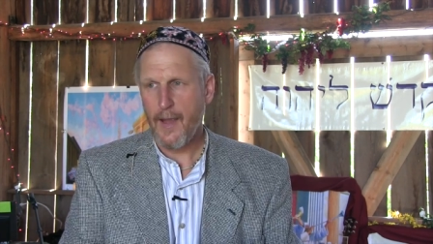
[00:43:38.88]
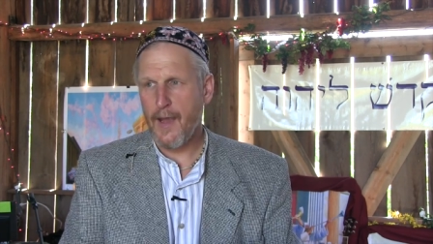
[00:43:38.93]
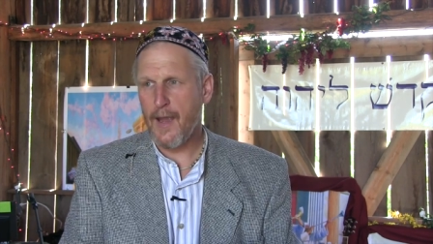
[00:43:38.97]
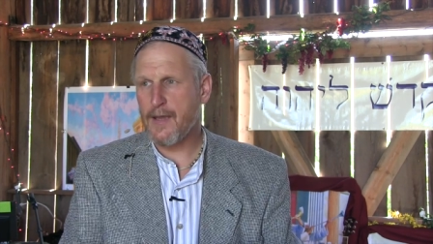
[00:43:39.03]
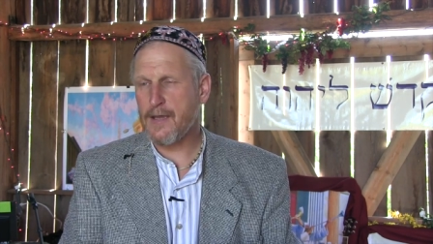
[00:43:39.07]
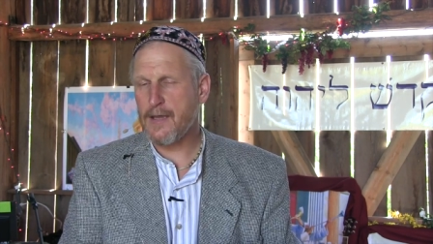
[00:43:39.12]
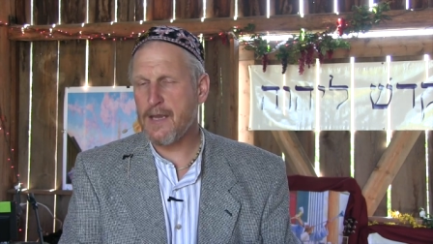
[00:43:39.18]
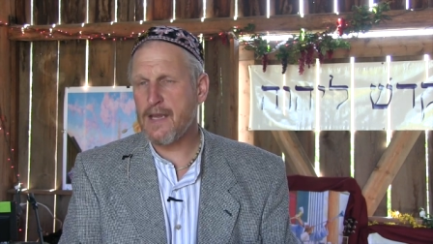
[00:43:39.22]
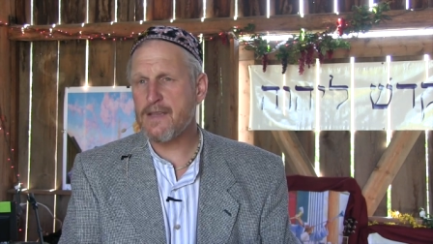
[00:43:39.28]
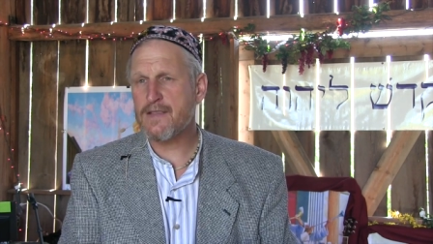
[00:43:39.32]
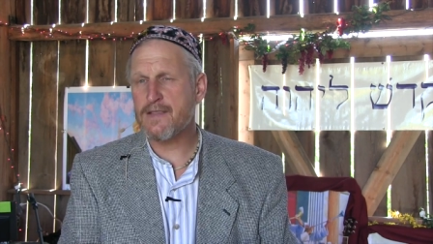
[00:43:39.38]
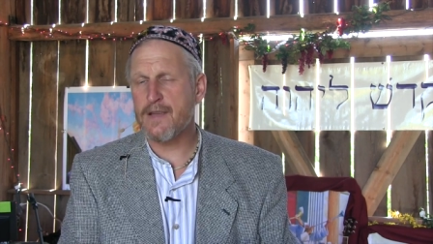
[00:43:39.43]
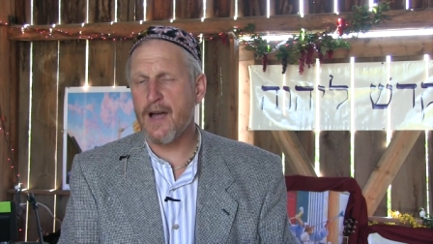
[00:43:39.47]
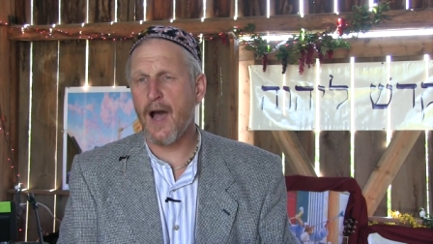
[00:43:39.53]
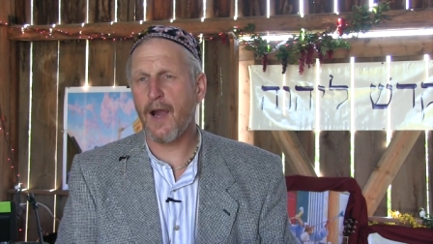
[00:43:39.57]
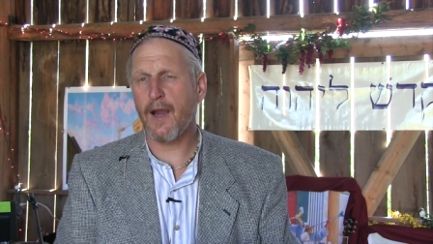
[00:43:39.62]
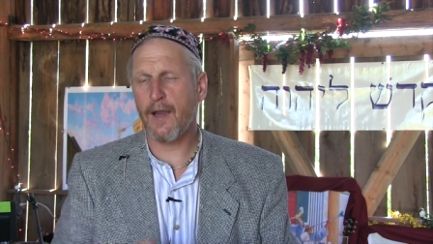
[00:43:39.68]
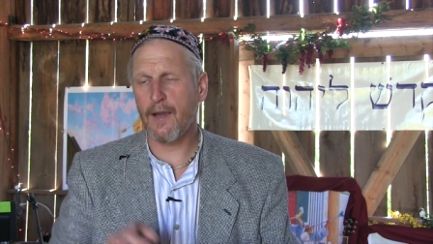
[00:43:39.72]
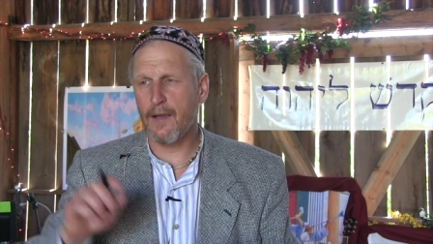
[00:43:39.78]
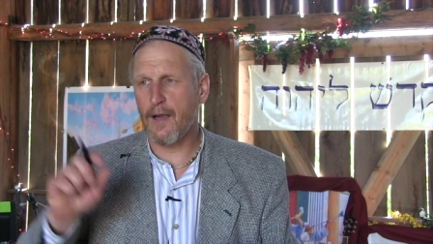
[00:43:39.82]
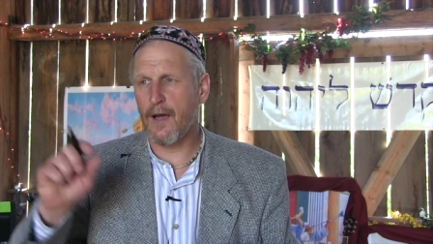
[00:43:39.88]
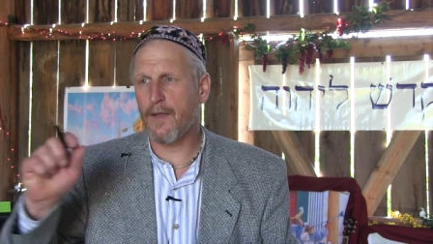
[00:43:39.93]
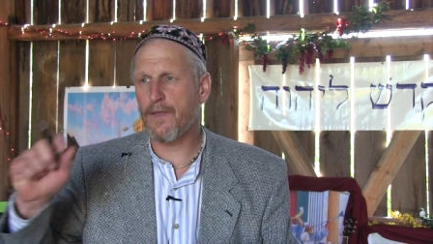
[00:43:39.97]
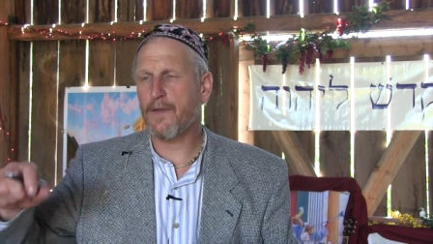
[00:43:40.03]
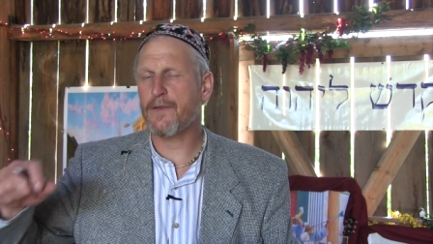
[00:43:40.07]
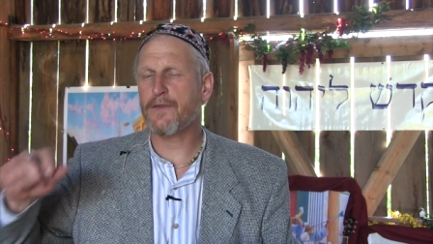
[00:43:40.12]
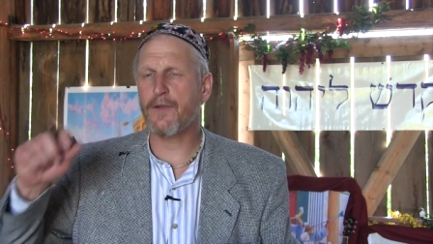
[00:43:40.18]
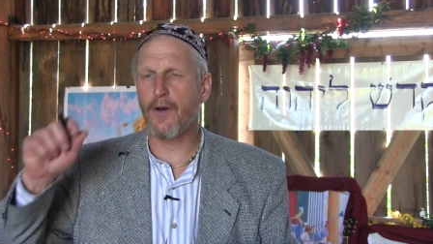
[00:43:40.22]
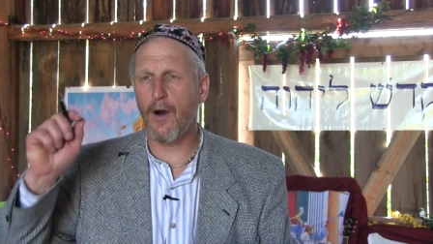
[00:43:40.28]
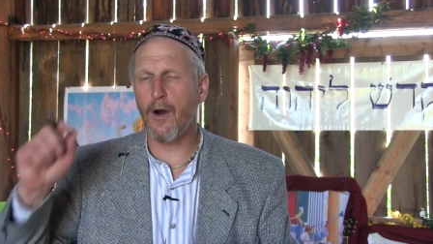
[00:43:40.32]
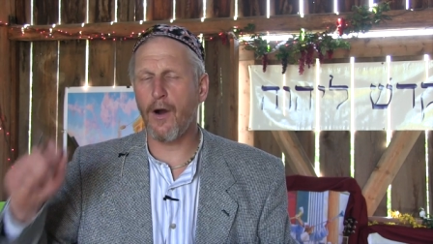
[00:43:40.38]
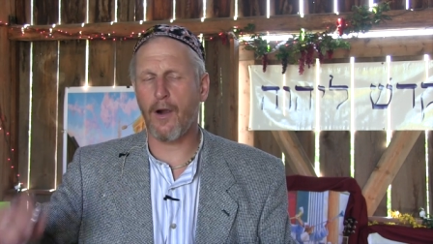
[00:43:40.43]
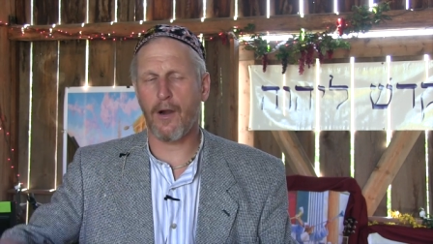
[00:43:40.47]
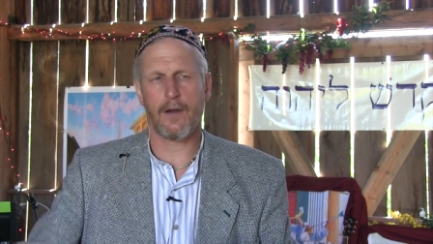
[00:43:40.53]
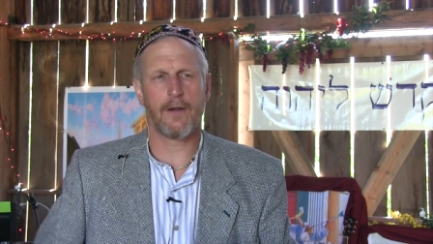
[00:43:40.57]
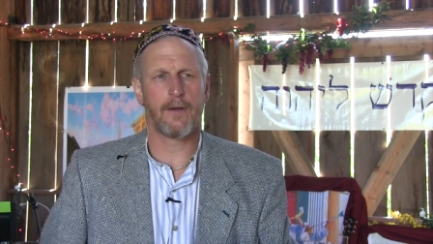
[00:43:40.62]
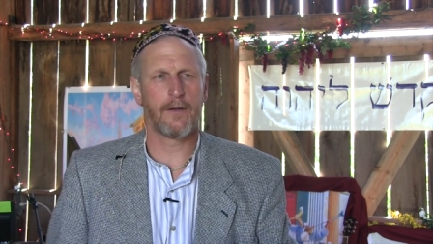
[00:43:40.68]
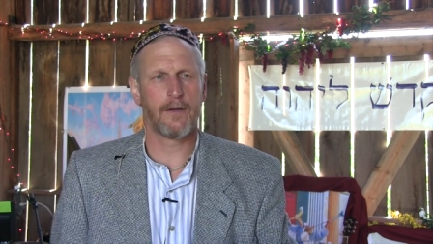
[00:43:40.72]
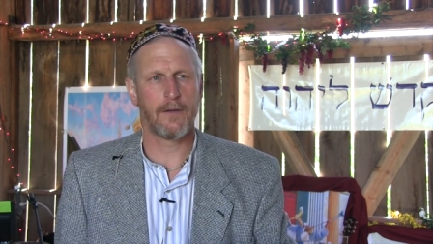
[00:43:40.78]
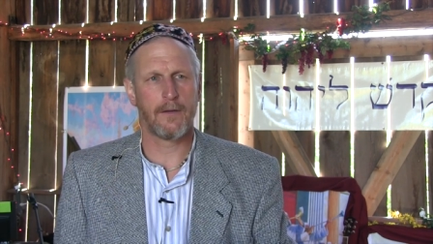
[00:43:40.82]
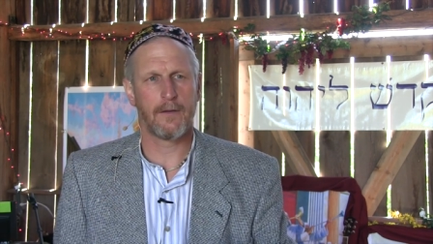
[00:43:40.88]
And he's knocking on the door.